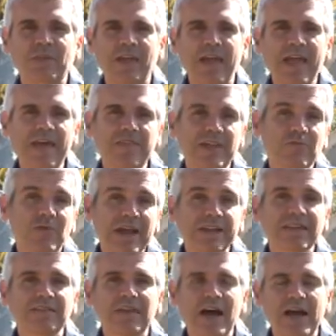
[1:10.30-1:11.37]
and they
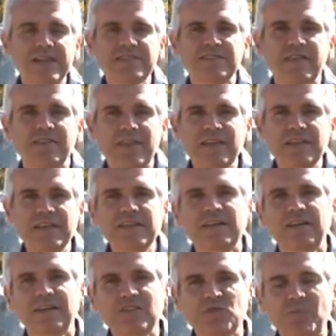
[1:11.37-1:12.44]
recognize that they need
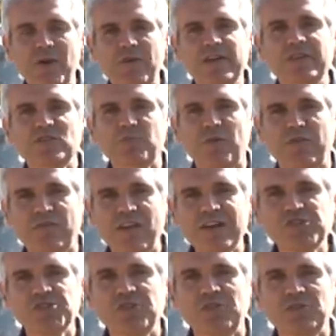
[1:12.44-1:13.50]
an experienced
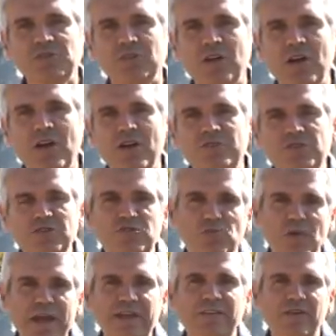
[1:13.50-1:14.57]
professional to
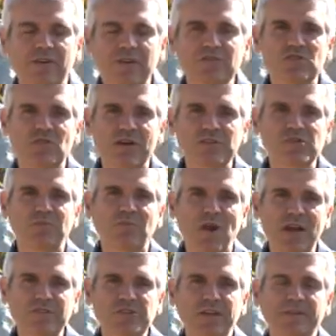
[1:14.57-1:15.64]
direct their construction
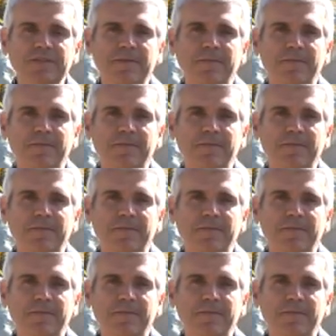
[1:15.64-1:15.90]
project.